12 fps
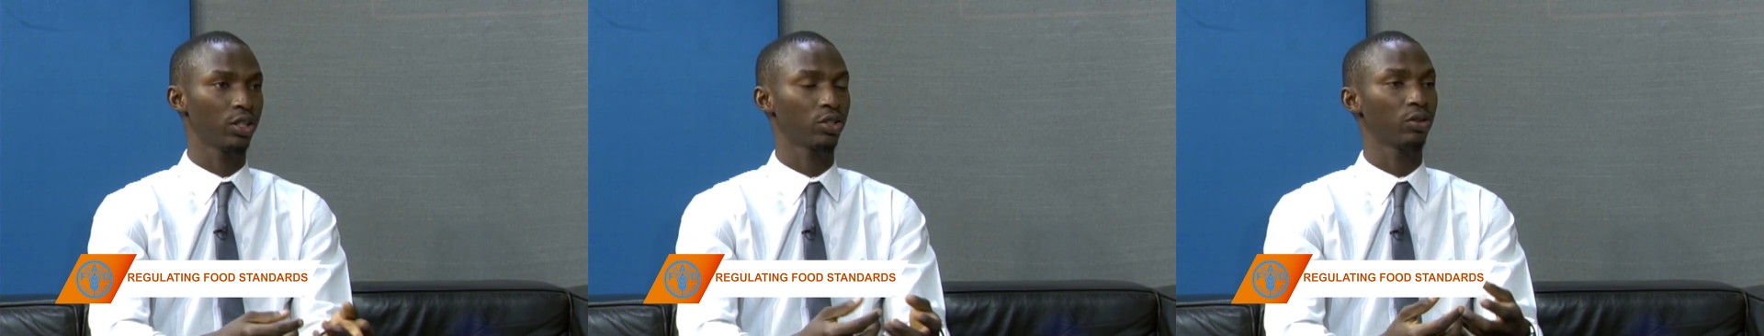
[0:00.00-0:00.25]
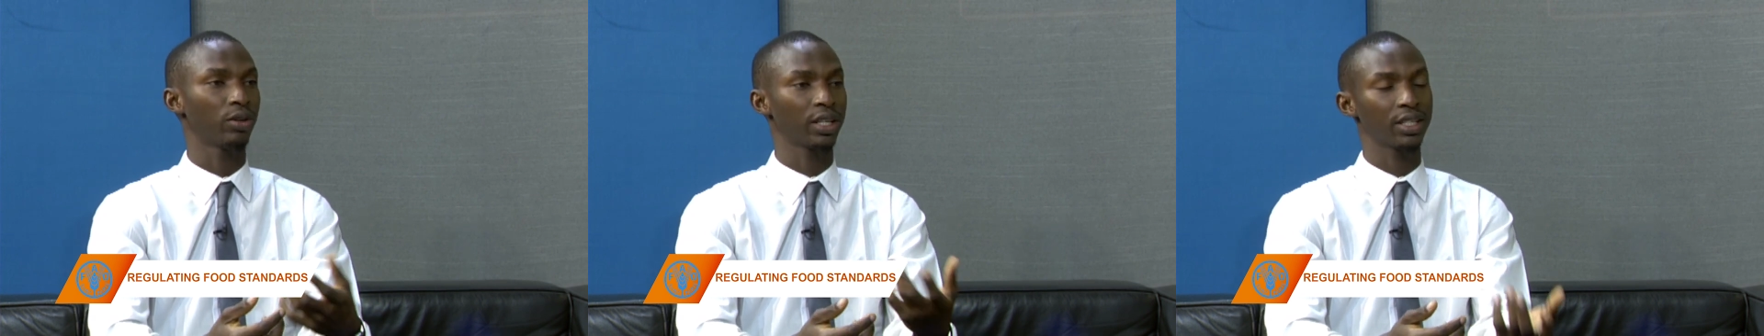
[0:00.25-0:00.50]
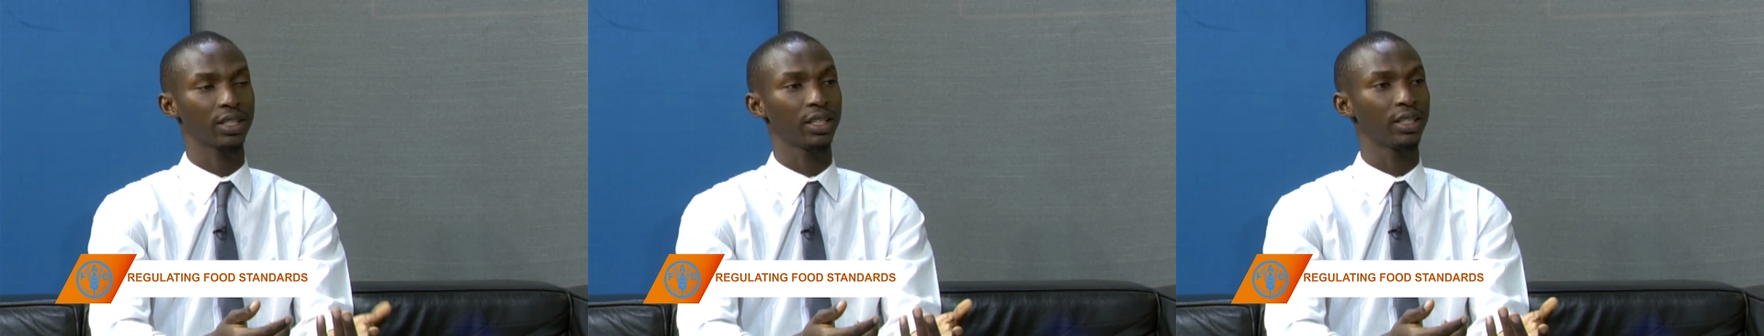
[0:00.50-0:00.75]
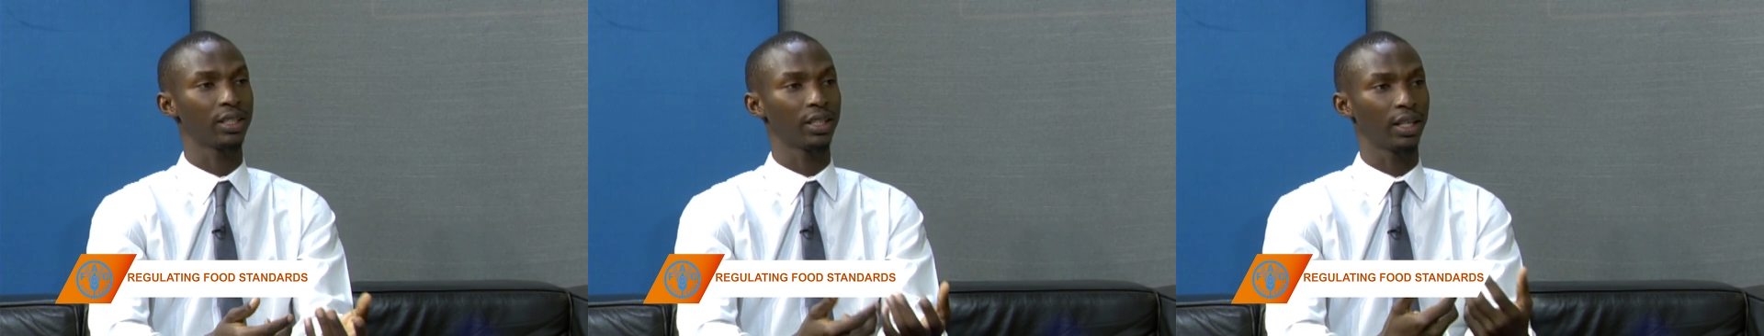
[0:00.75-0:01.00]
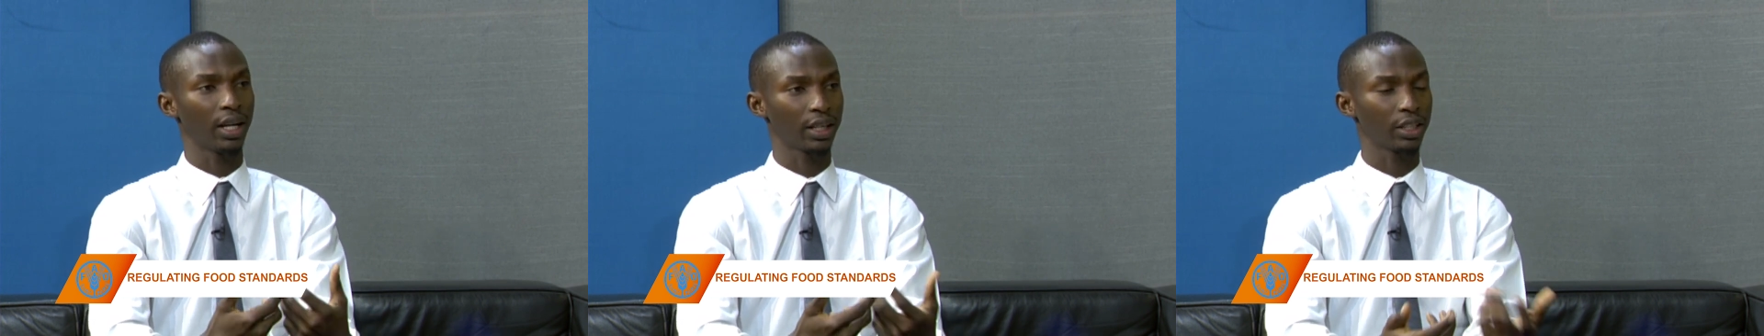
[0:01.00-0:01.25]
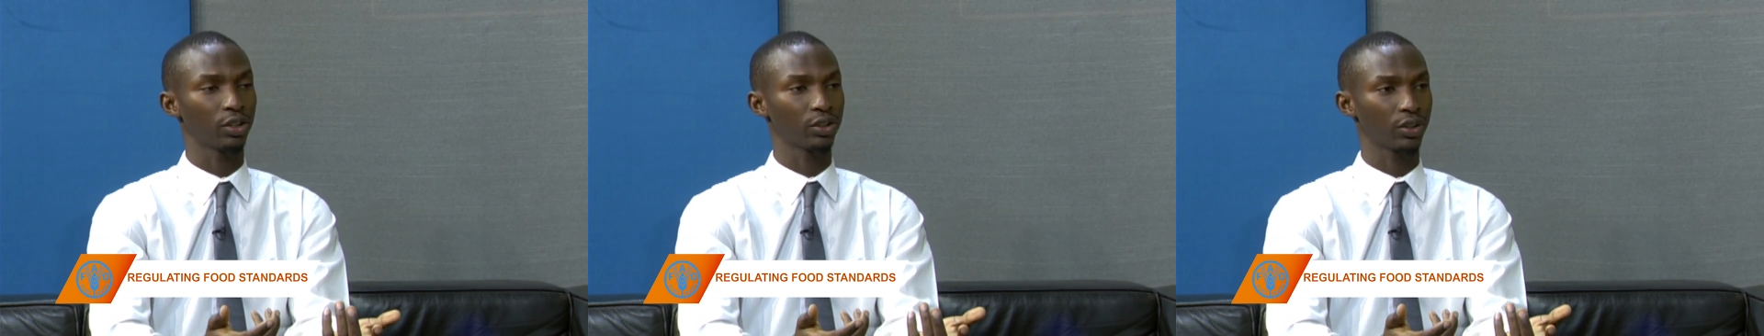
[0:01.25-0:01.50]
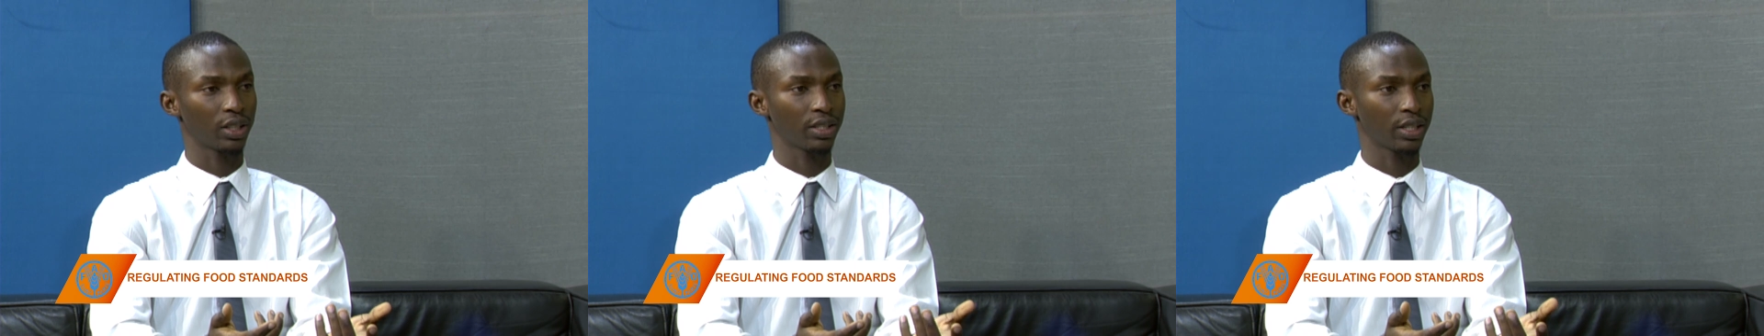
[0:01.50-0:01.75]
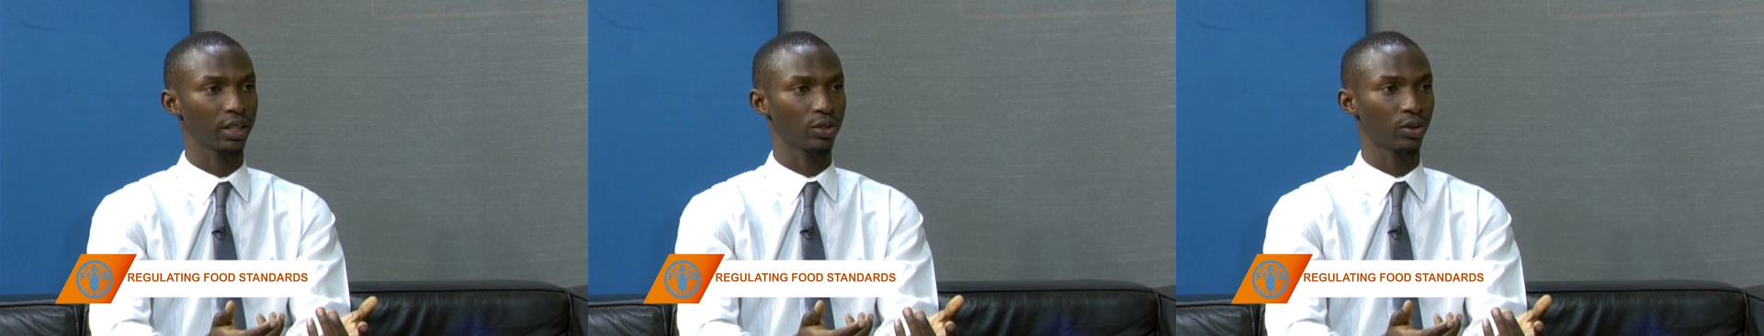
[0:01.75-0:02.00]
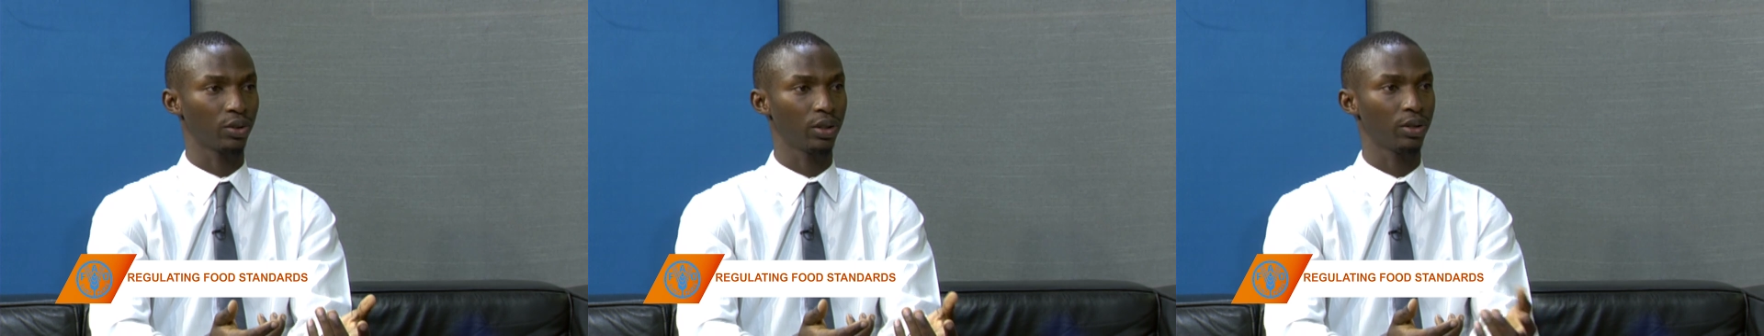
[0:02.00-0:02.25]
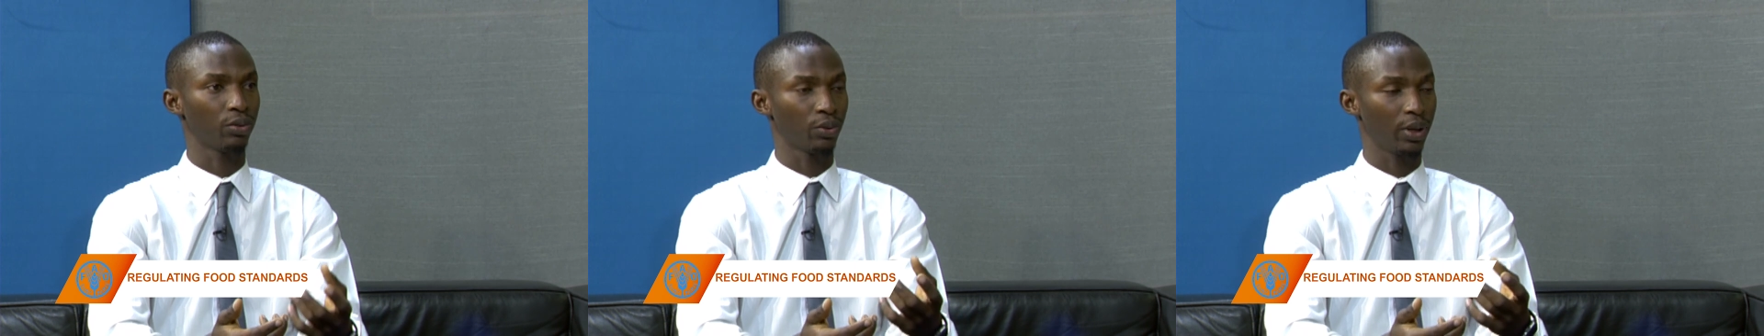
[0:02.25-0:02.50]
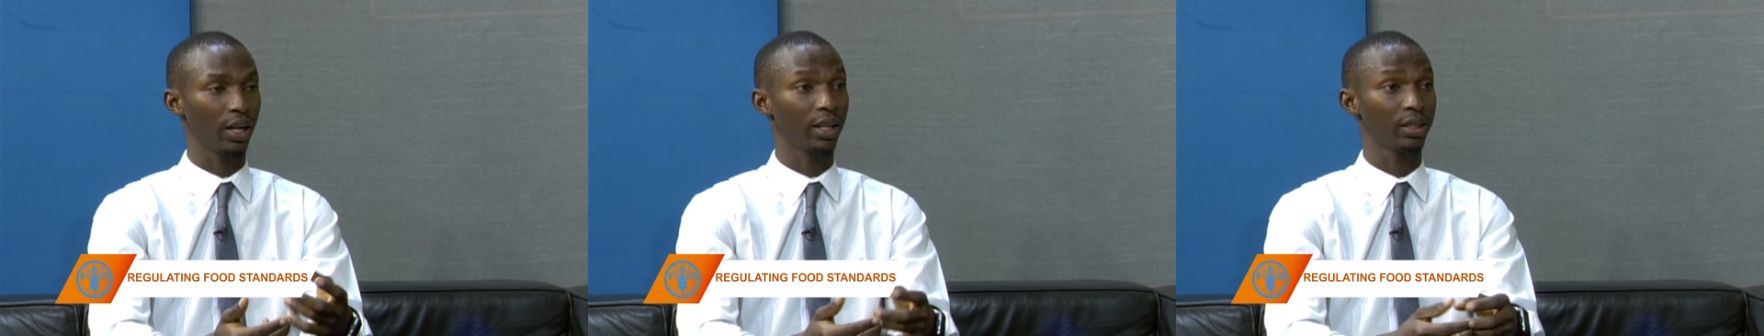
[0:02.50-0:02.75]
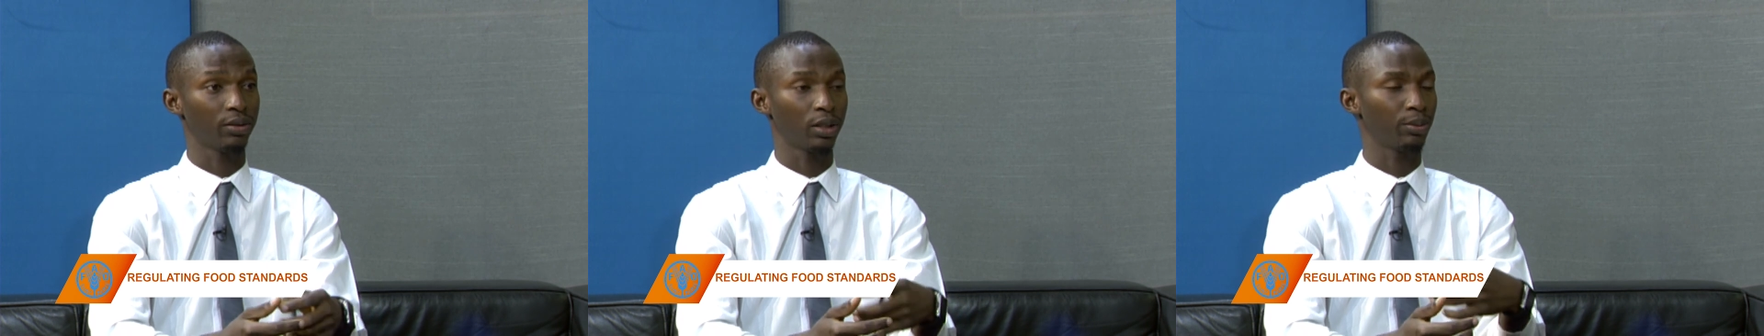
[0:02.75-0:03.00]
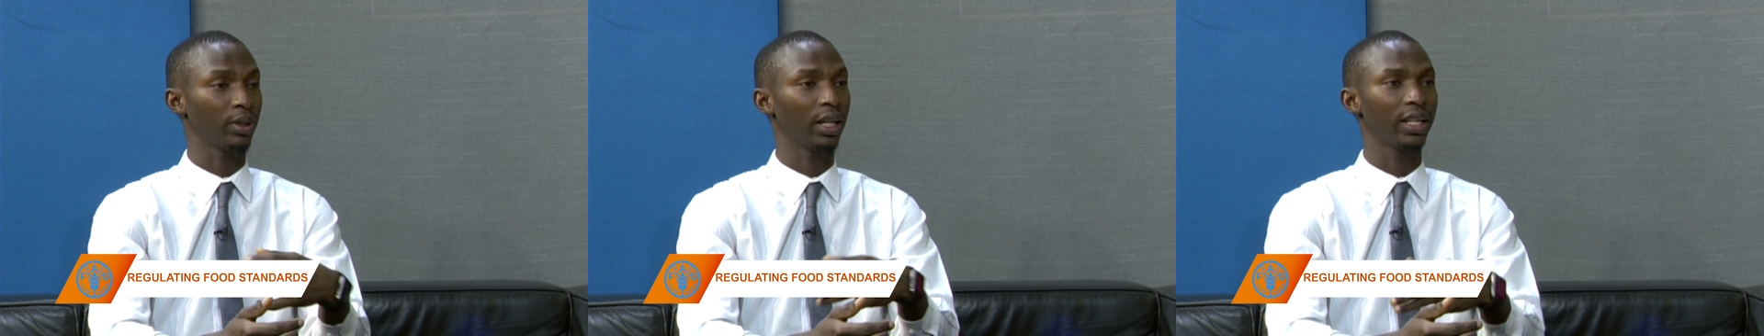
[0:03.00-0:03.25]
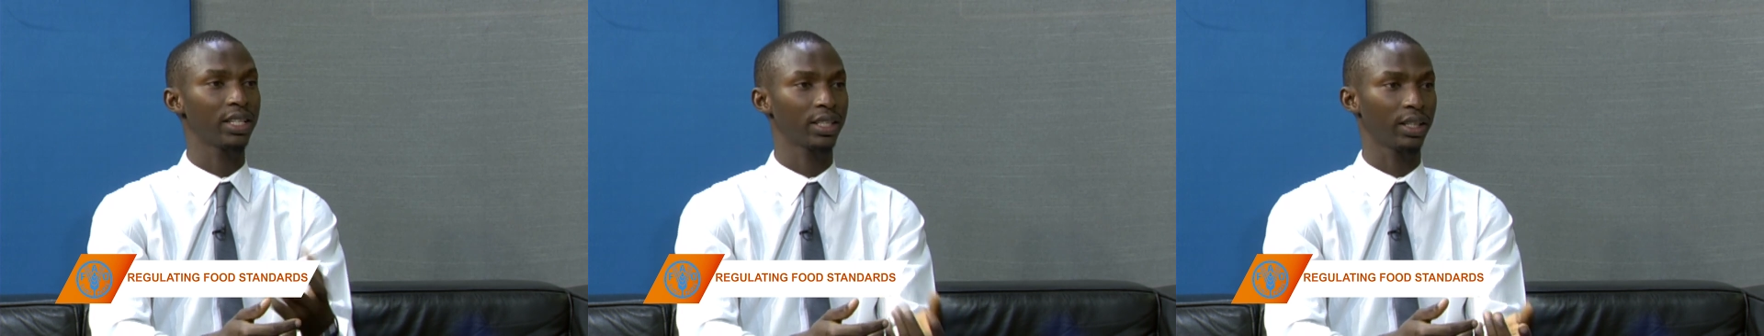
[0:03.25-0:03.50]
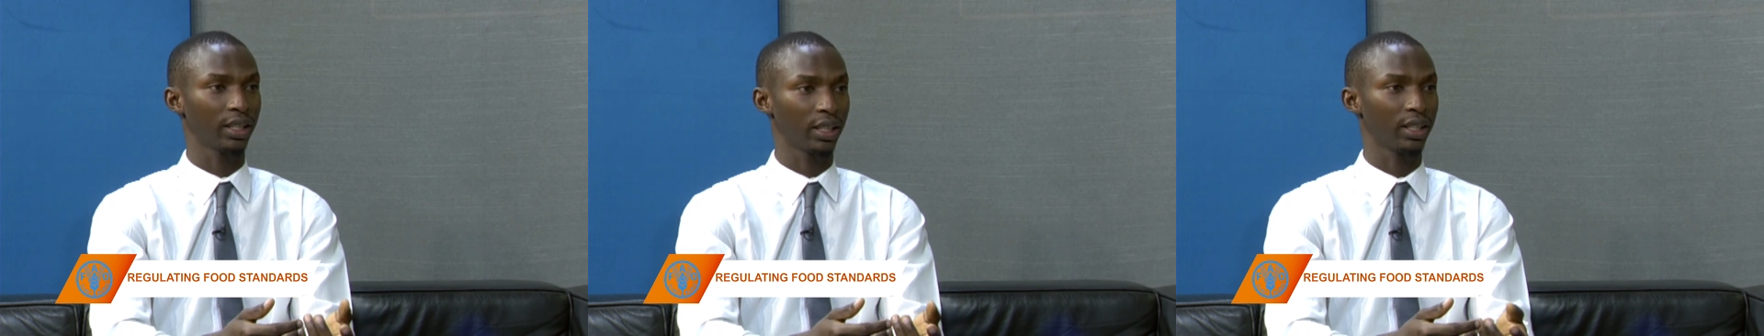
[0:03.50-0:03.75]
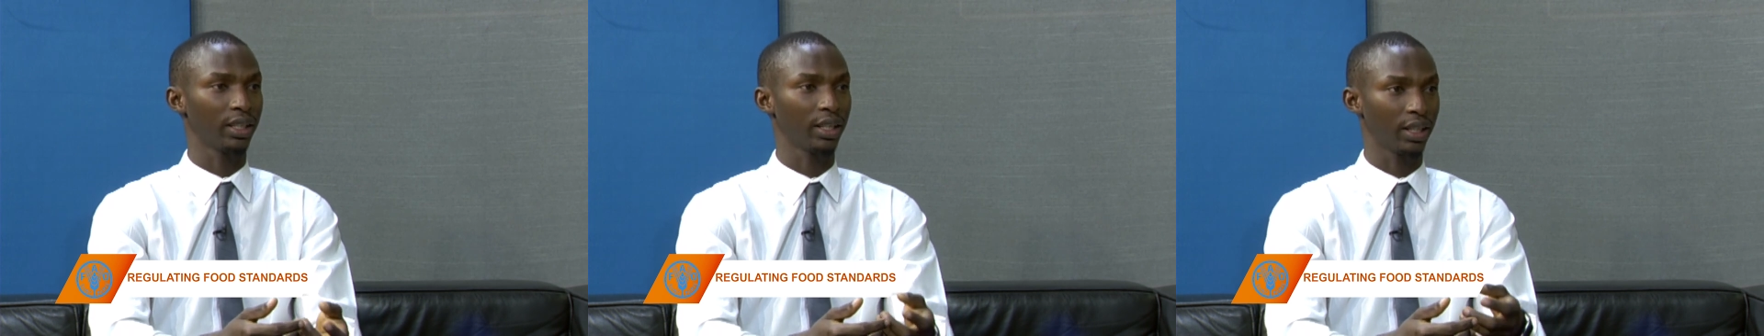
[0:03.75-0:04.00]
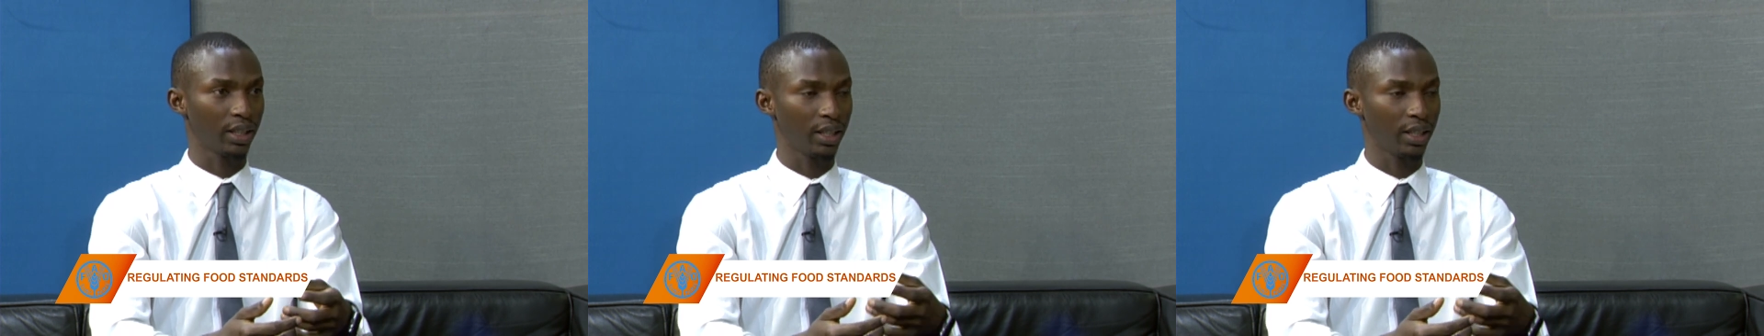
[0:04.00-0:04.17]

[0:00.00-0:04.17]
So for instance, in the agricultural sector, if we are developing any standard in